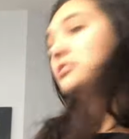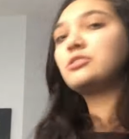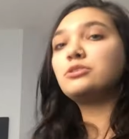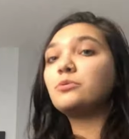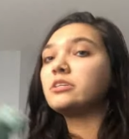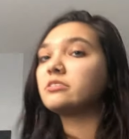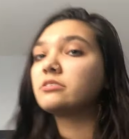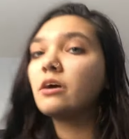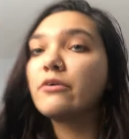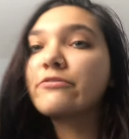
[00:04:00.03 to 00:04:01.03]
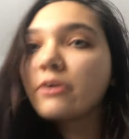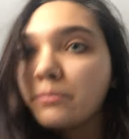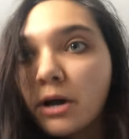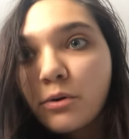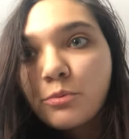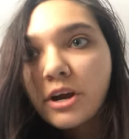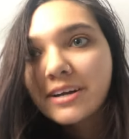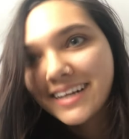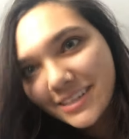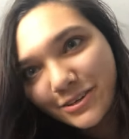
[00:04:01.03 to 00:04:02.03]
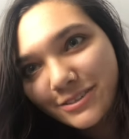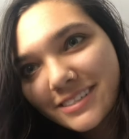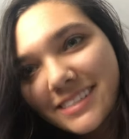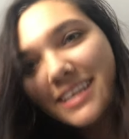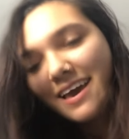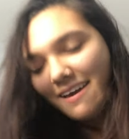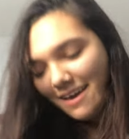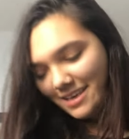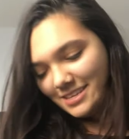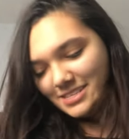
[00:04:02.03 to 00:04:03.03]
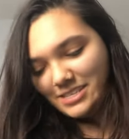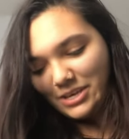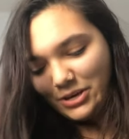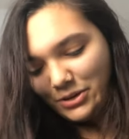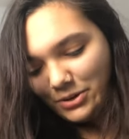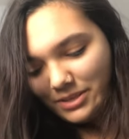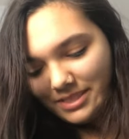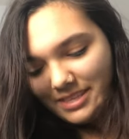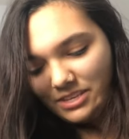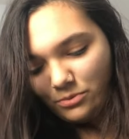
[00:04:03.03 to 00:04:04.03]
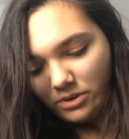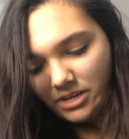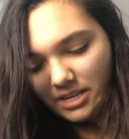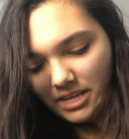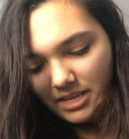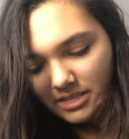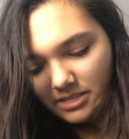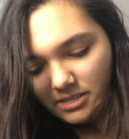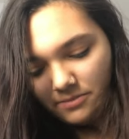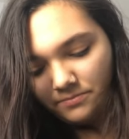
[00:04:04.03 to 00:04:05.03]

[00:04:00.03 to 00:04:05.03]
two ones are from We Are Knitters. So this one is